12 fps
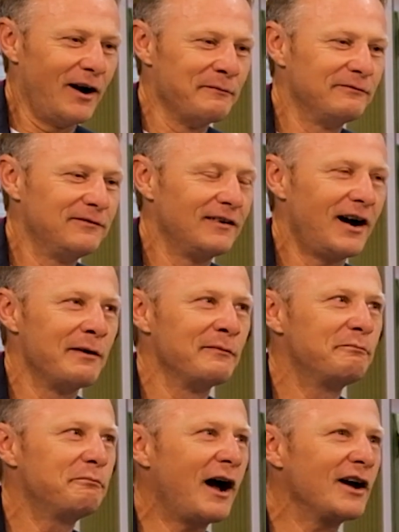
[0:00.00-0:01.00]
I'm
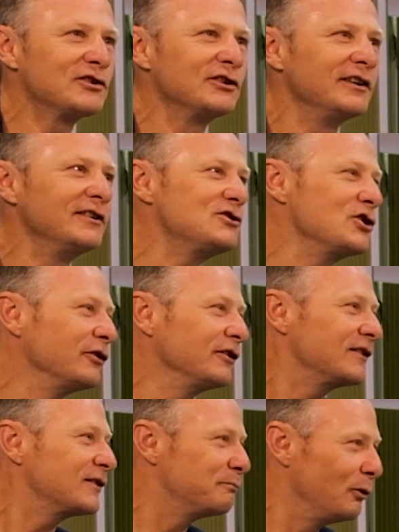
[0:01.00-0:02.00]
a passionate
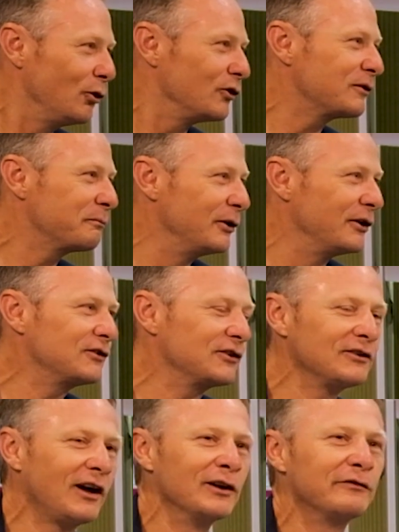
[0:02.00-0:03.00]
endurance sports
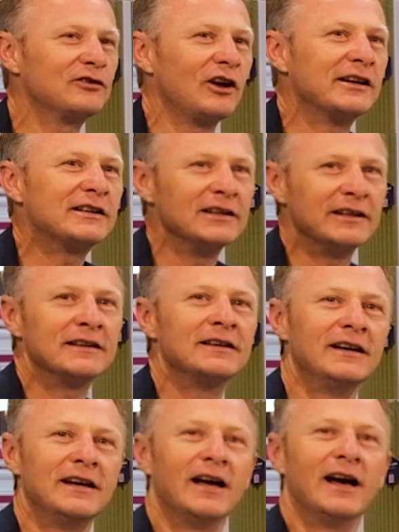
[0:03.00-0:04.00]
person. I love cycling.
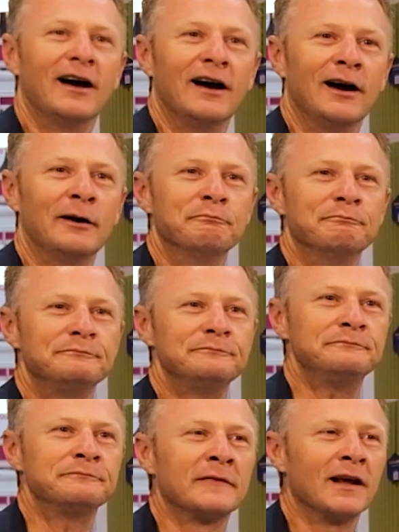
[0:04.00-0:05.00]
And
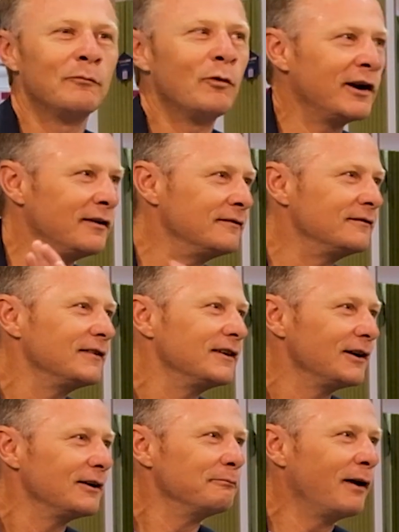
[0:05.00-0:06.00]
when
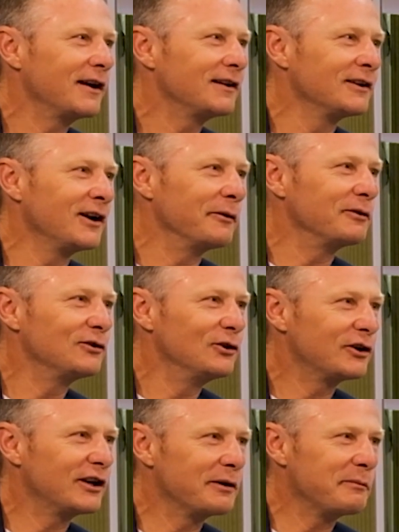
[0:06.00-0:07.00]
Michael and I were
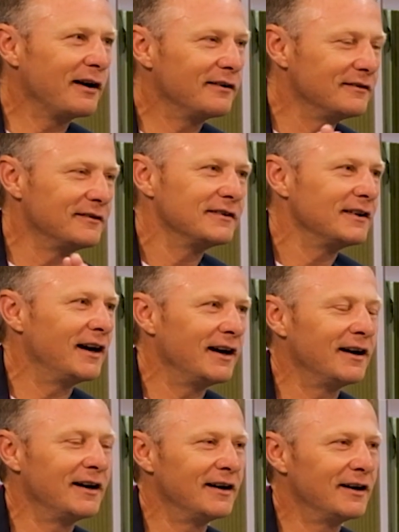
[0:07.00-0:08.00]
talking about
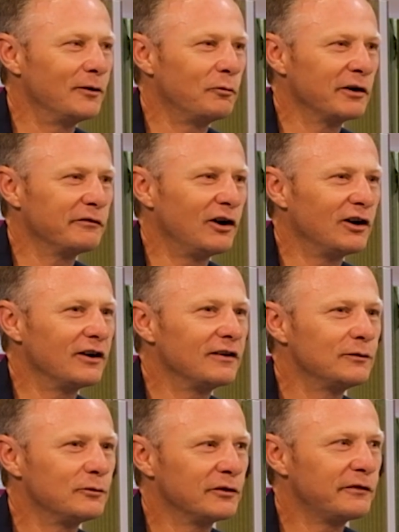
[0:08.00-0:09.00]
one of
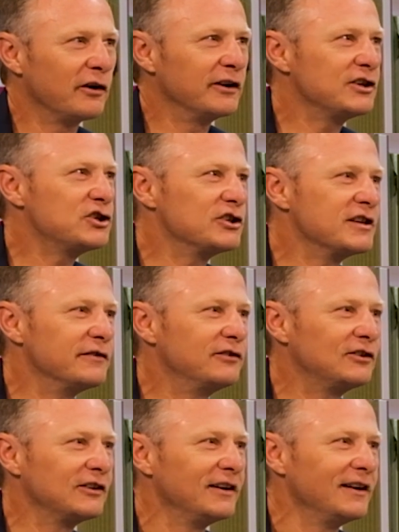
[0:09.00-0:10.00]
our
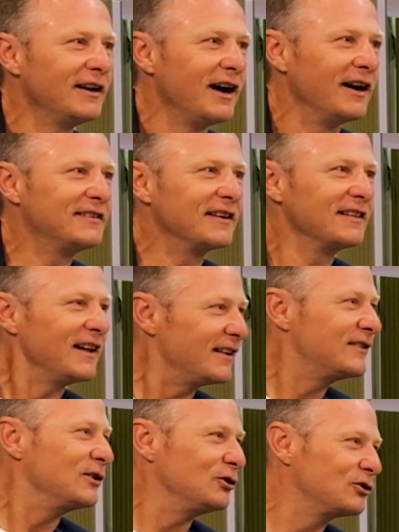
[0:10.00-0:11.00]
initiatives, I said,
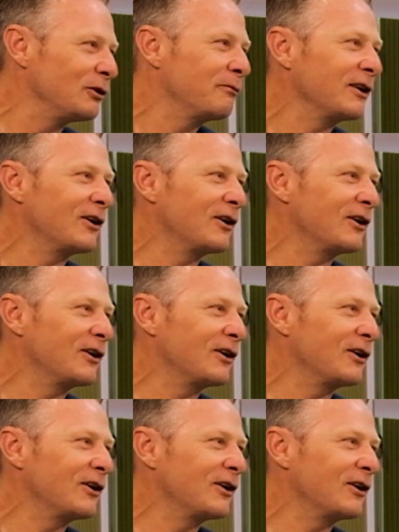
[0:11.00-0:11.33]
let's do something